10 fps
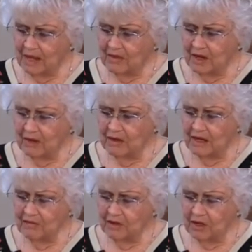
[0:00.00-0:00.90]
They are
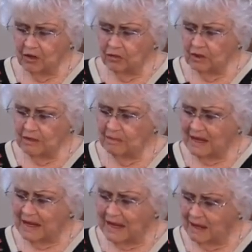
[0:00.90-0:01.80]
living only
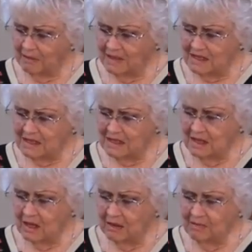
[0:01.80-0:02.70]
by habit,
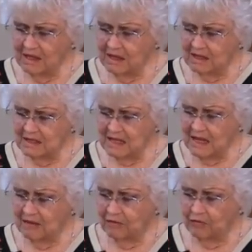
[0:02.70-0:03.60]
not because they
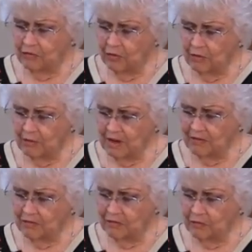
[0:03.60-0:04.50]
have a form
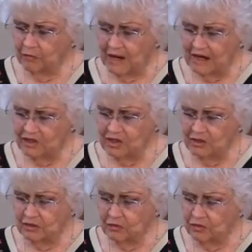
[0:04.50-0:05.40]
of
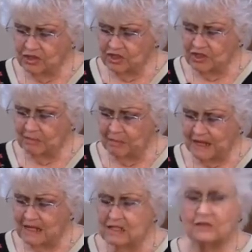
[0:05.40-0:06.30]
rational Christian
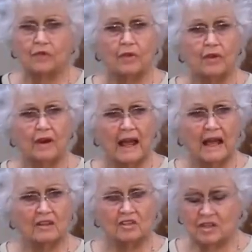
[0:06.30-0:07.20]
base for their
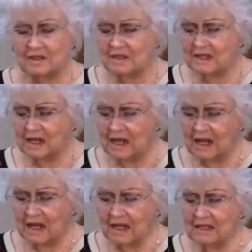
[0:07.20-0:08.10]
actions.
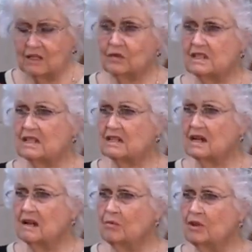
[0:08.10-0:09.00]
And so it's a
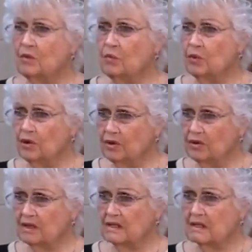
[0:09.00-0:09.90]
time when the
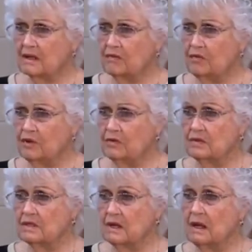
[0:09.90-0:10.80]
world is
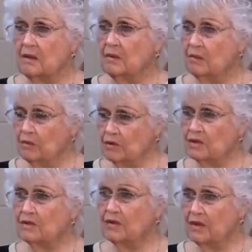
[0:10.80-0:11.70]
confused. But
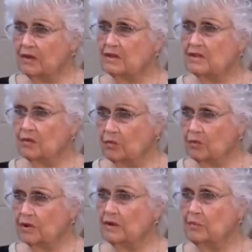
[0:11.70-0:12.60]
most of all, there's a
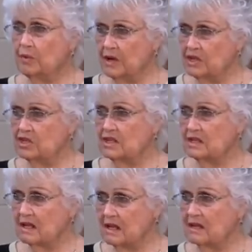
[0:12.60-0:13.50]
real
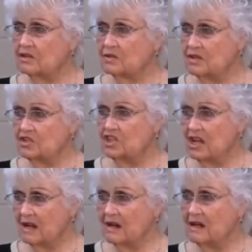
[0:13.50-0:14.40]
prejudice against
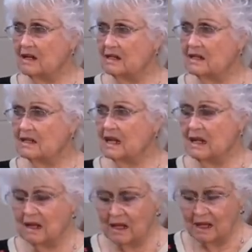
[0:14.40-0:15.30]
Christianity
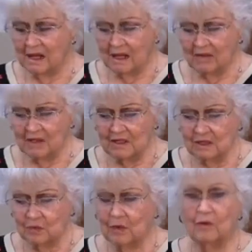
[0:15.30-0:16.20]
today, and this
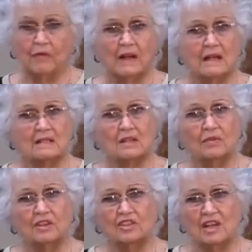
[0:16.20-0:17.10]
is what we're finding. So
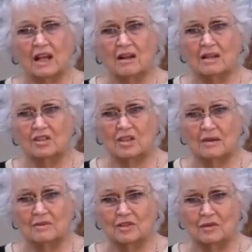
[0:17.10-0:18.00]
the challenge
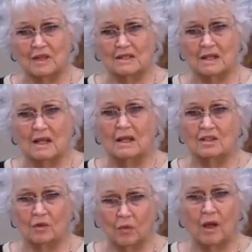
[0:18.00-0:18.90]
comes to us
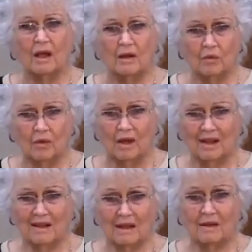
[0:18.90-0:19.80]
to walk a
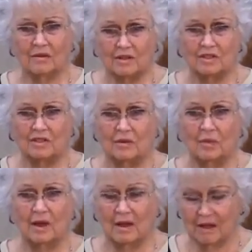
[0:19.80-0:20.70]
walk, a Christian
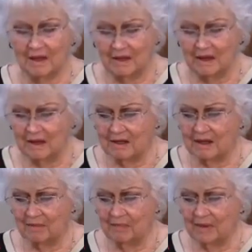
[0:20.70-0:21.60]
walk, that,
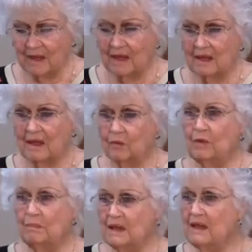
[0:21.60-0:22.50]
that
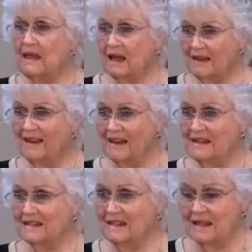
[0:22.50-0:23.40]
we be that
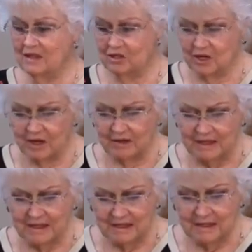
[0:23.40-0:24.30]
light in
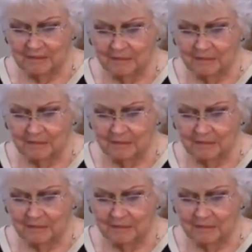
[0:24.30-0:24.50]
darkness.